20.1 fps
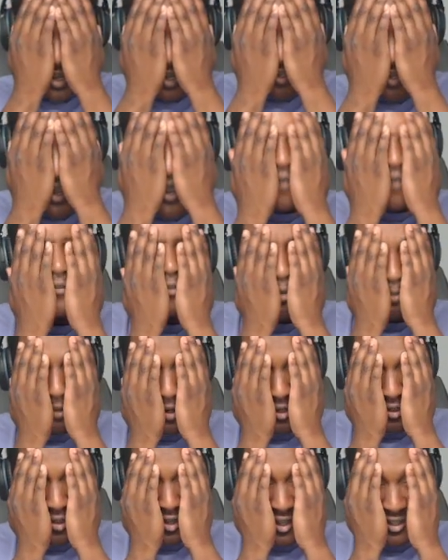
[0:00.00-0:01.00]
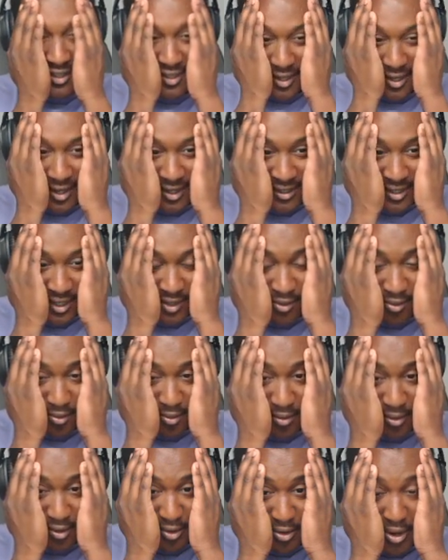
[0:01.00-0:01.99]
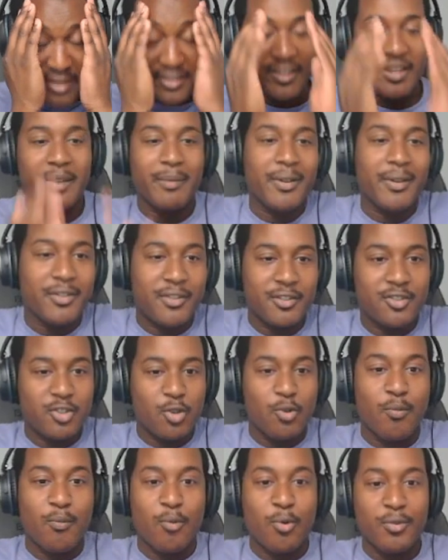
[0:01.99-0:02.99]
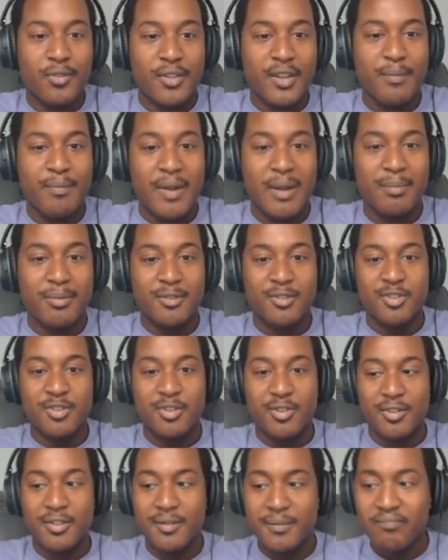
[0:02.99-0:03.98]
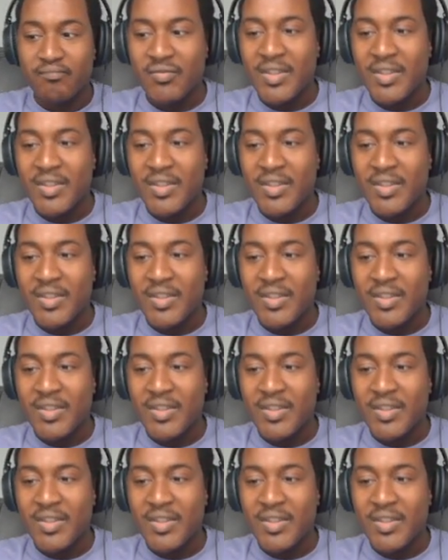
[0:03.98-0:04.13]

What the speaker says: I have so many thoughts, guys. I truly do. I think about this show more than I probably should.